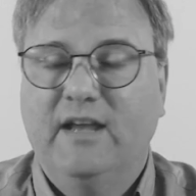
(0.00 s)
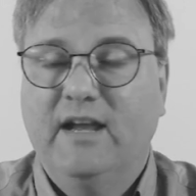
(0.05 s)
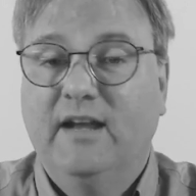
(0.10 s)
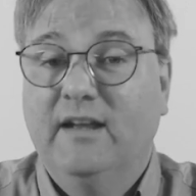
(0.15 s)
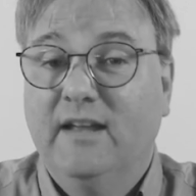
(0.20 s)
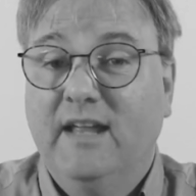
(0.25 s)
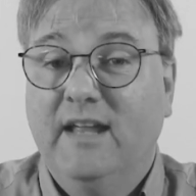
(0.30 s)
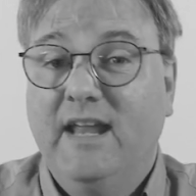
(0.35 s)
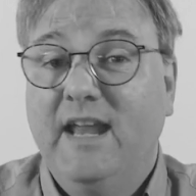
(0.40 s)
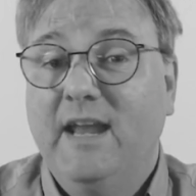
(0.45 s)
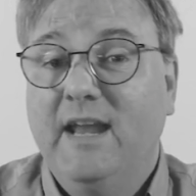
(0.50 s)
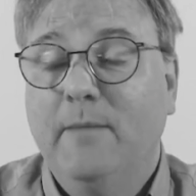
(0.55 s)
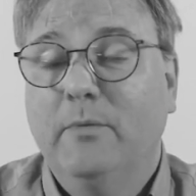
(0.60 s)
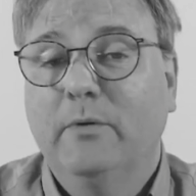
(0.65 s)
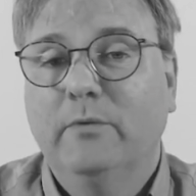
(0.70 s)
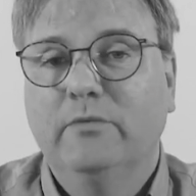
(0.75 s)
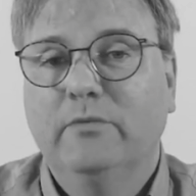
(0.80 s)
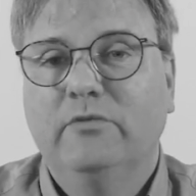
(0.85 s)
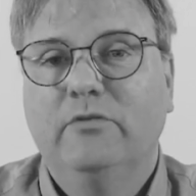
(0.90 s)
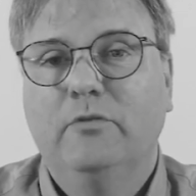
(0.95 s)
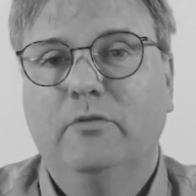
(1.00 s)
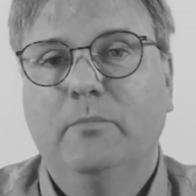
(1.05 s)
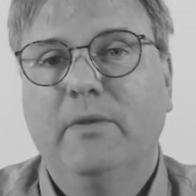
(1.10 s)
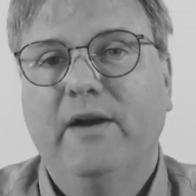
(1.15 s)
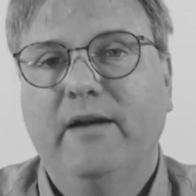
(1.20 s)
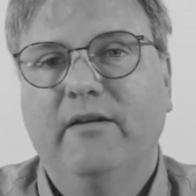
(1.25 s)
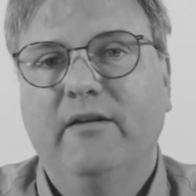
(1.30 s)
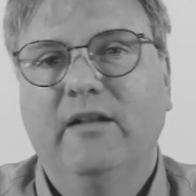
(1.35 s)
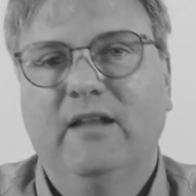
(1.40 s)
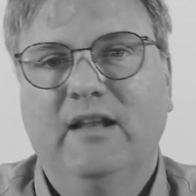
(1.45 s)
uh, able to
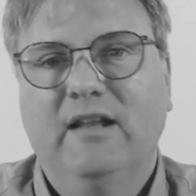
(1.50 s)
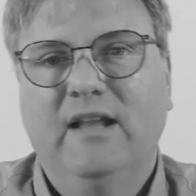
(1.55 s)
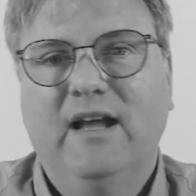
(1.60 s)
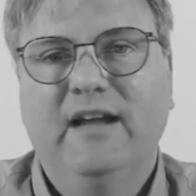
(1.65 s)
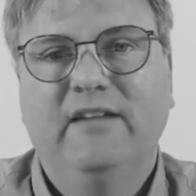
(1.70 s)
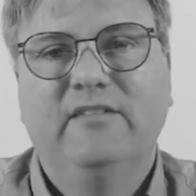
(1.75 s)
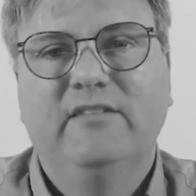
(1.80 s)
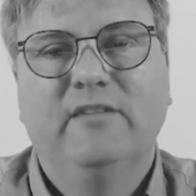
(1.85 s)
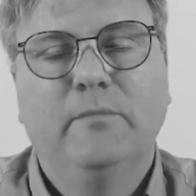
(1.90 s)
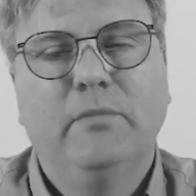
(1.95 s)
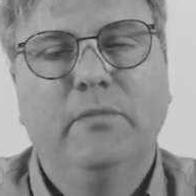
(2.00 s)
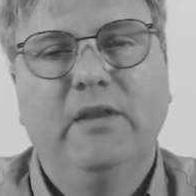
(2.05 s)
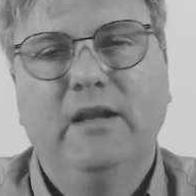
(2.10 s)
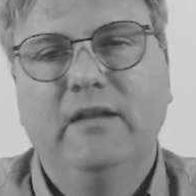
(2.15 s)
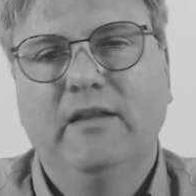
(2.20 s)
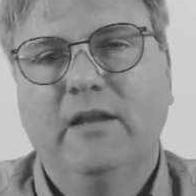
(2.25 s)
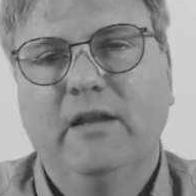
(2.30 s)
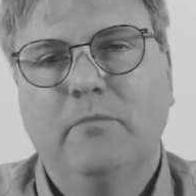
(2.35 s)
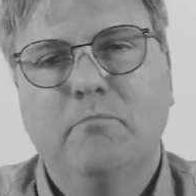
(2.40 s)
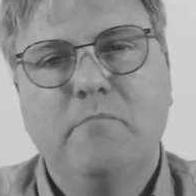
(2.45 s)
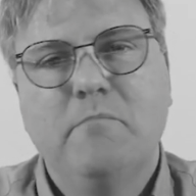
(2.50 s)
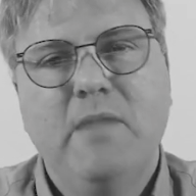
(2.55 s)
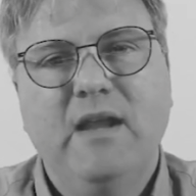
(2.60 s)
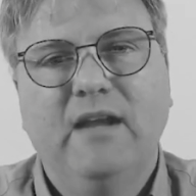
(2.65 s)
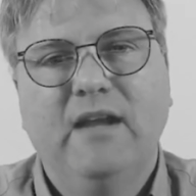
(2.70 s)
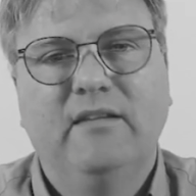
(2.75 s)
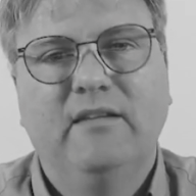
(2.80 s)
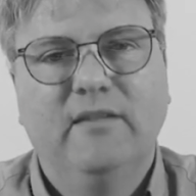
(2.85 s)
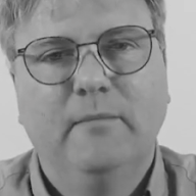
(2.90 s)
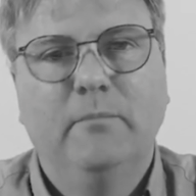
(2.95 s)
parallelize something that
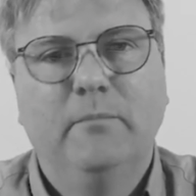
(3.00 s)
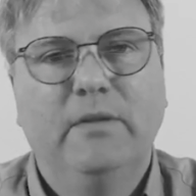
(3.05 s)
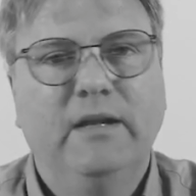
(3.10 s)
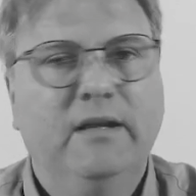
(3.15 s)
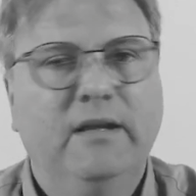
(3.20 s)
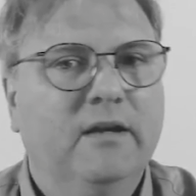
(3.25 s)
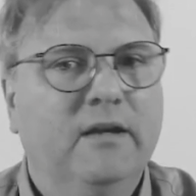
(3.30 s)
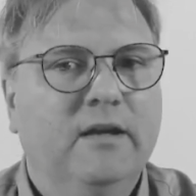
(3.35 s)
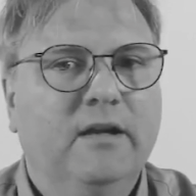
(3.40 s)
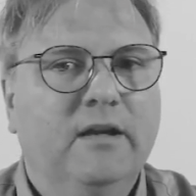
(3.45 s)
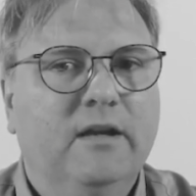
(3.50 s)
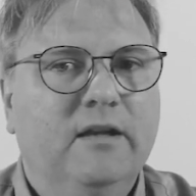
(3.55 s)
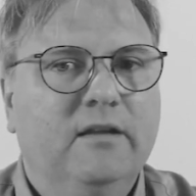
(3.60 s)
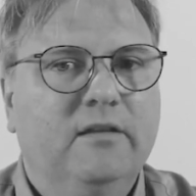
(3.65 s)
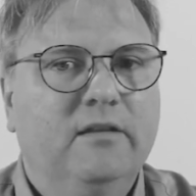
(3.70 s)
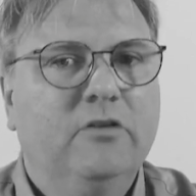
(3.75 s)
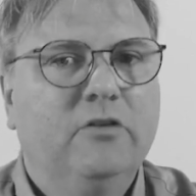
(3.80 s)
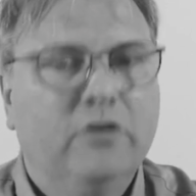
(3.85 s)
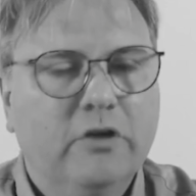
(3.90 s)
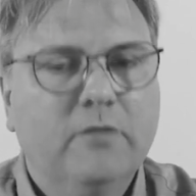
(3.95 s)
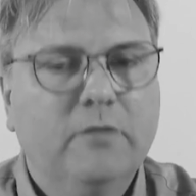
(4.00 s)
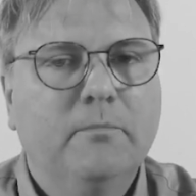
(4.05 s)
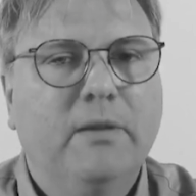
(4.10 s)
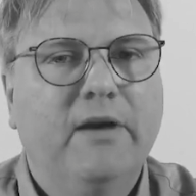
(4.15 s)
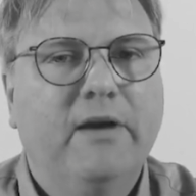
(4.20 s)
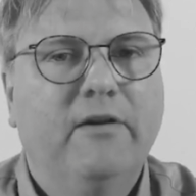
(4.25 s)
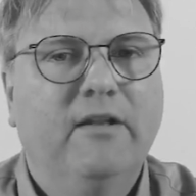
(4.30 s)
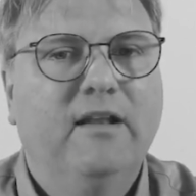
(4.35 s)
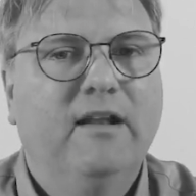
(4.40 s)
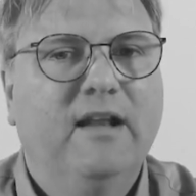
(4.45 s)
make simply couldn't
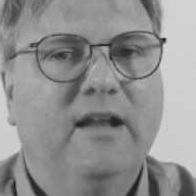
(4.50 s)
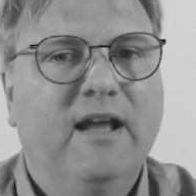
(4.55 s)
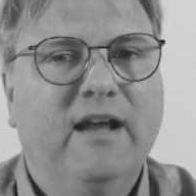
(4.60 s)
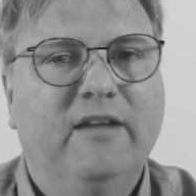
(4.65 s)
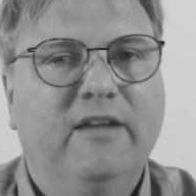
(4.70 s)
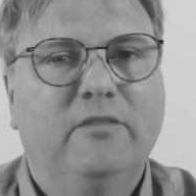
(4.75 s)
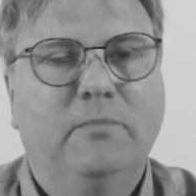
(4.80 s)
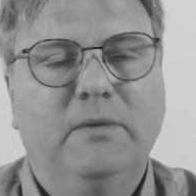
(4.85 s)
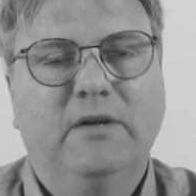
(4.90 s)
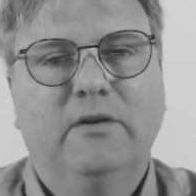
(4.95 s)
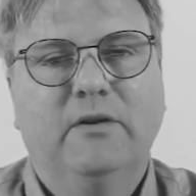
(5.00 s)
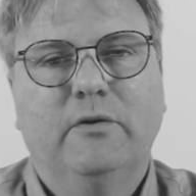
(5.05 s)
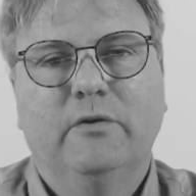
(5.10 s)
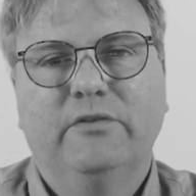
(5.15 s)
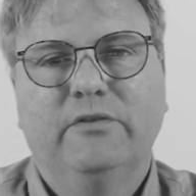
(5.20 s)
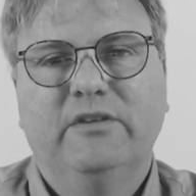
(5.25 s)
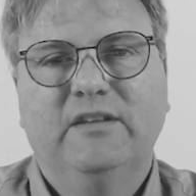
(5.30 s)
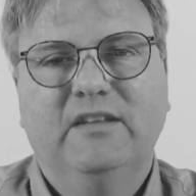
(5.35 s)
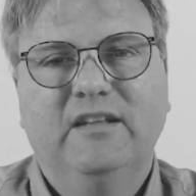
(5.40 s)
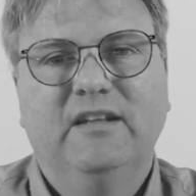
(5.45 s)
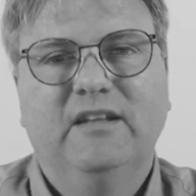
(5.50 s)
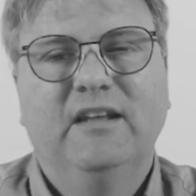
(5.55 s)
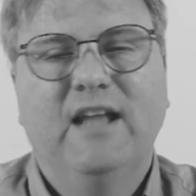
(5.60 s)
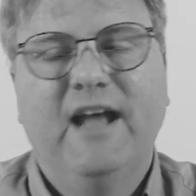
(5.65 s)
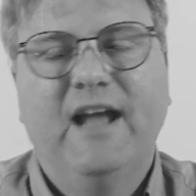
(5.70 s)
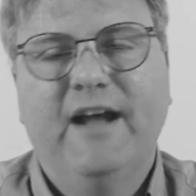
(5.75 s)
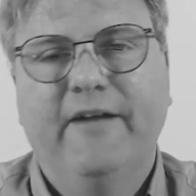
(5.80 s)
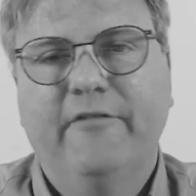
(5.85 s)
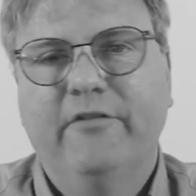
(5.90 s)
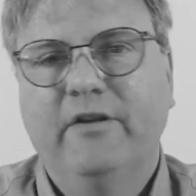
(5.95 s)
parallelize because it
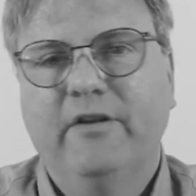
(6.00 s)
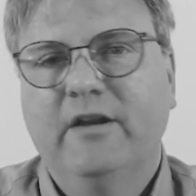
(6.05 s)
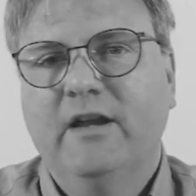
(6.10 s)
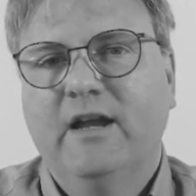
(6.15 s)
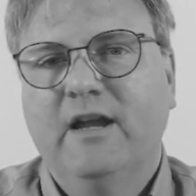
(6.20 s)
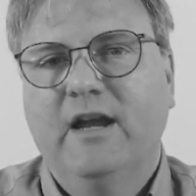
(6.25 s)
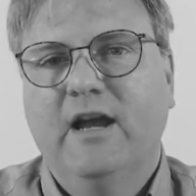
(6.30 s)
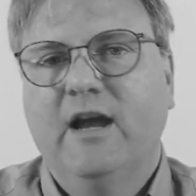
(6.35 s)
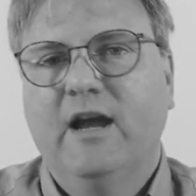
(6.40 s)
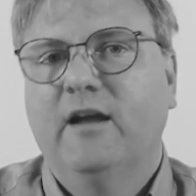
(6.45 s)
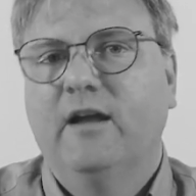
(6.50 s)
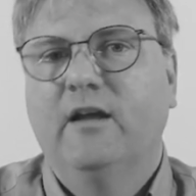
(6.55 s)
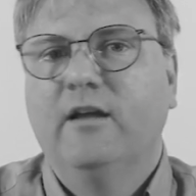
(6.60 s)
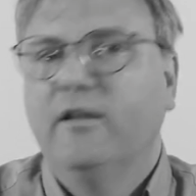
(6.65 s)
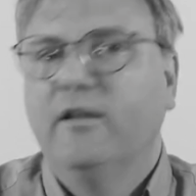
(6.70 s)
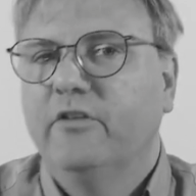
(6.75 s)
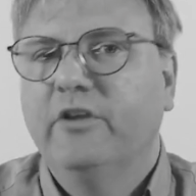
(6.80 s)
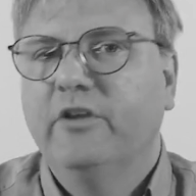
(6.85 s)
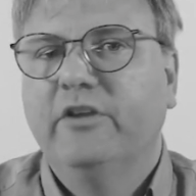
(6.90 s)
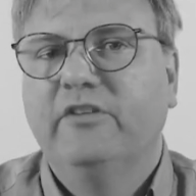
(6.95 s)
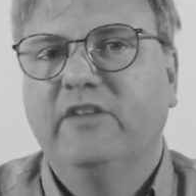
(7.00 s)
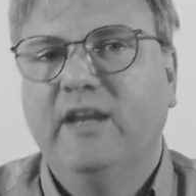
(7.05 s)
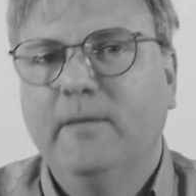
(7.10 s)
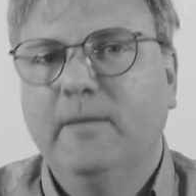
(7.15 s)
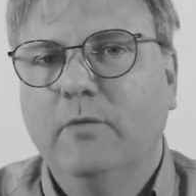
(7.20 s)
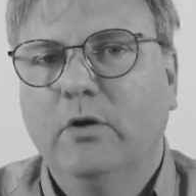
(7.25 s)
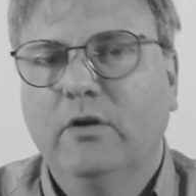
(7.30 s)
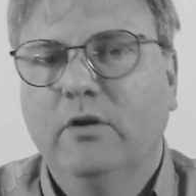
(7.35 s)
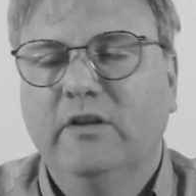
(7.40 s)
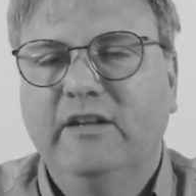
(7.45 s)
didn't have a uh, the
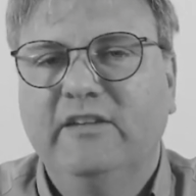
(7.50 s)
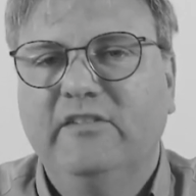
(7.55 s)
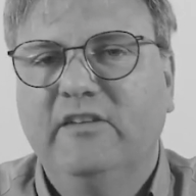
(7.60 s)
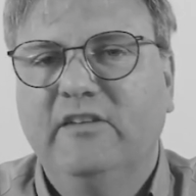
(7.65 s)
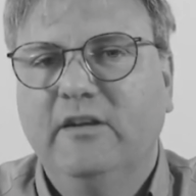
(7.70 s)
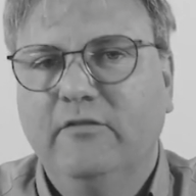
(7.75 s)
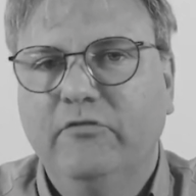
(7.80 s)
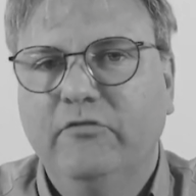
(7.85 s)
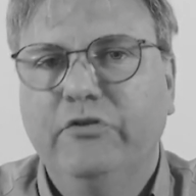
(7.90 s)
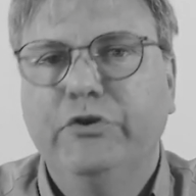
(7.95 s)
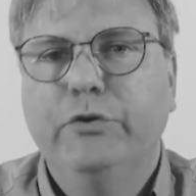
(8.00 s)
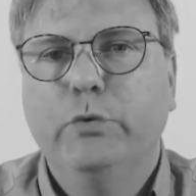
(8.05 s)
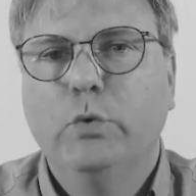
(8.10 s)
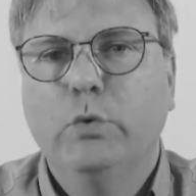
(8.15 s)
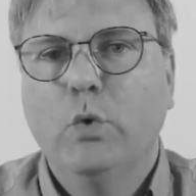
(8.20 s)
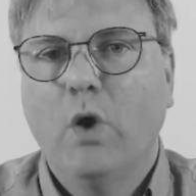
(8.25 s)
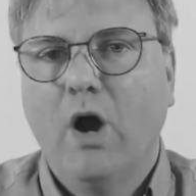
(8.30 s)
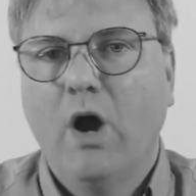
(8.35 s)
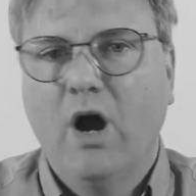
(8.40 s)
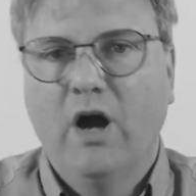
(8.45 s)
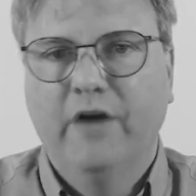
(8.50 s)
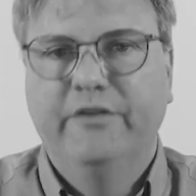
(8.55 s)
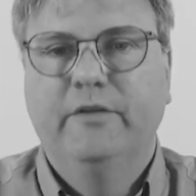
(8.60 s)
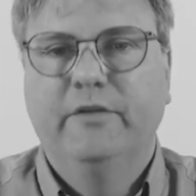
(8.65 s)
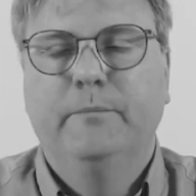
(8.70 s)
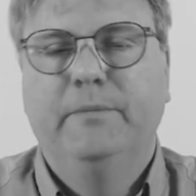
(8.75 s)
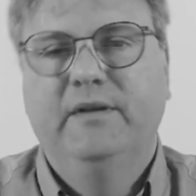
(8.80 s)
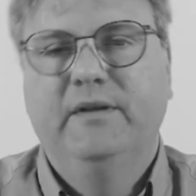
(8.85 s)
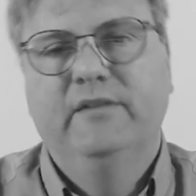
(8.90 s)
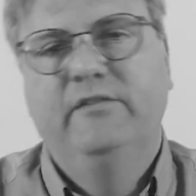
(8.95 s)
same holistic view on
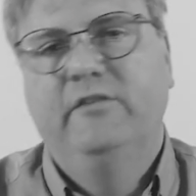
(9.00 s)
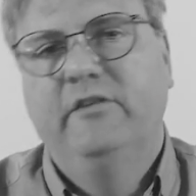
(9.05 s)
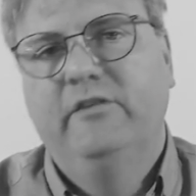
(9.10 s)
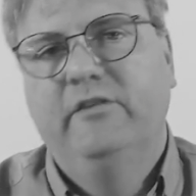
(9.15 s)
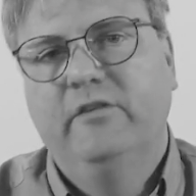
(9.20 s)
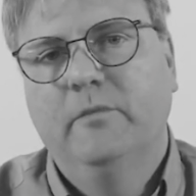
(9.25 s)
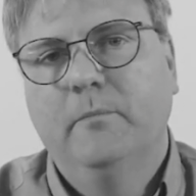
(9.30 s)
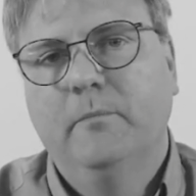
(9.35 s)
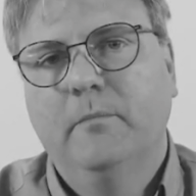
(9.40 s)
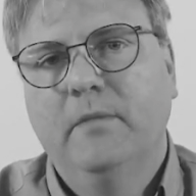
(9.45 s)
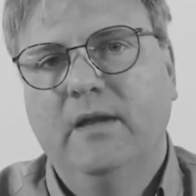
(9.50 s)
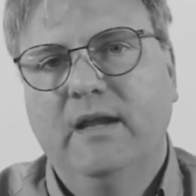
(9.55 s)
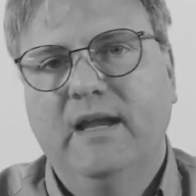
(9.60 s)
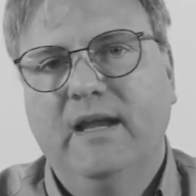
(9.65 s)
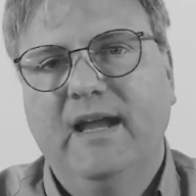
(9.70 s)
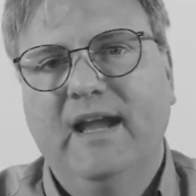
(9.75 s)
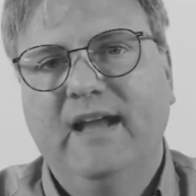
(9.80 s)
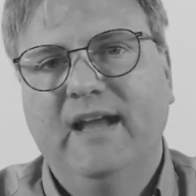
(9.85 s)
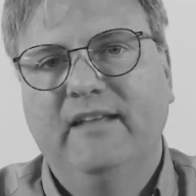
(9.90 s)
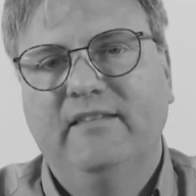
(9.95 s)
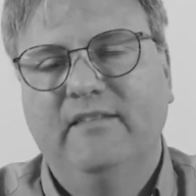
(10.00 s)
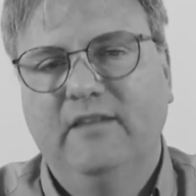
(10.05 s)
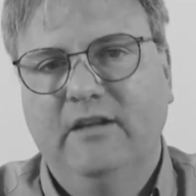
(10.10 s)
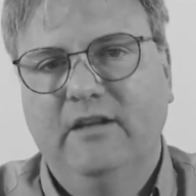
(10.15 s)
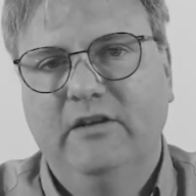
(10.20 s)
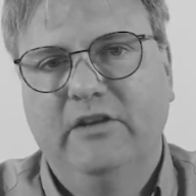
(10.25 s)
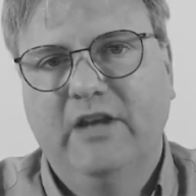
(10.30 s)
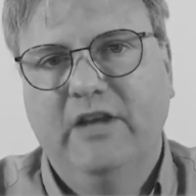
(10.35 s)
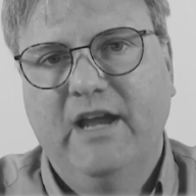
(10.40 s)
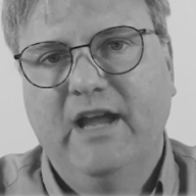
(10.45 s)
the build system as
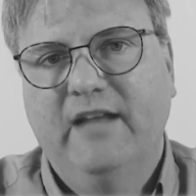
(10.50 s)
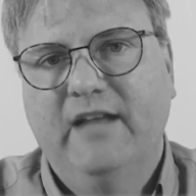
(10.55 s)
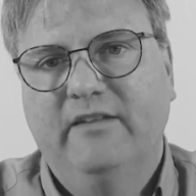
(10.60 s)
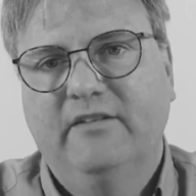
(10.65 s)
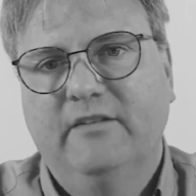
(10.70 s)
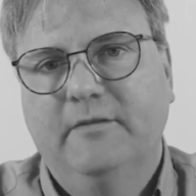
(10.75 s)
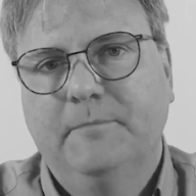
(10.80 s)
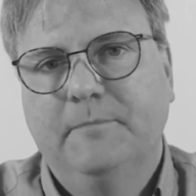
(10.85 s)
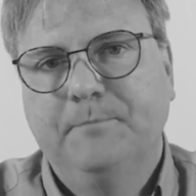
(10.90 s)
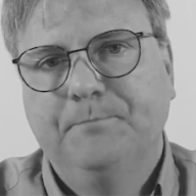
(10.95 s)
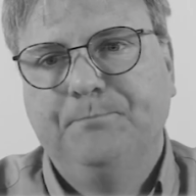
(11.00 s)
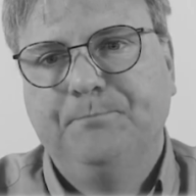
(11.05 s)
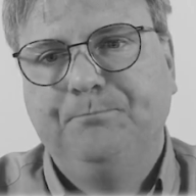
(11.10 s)
Ninja has.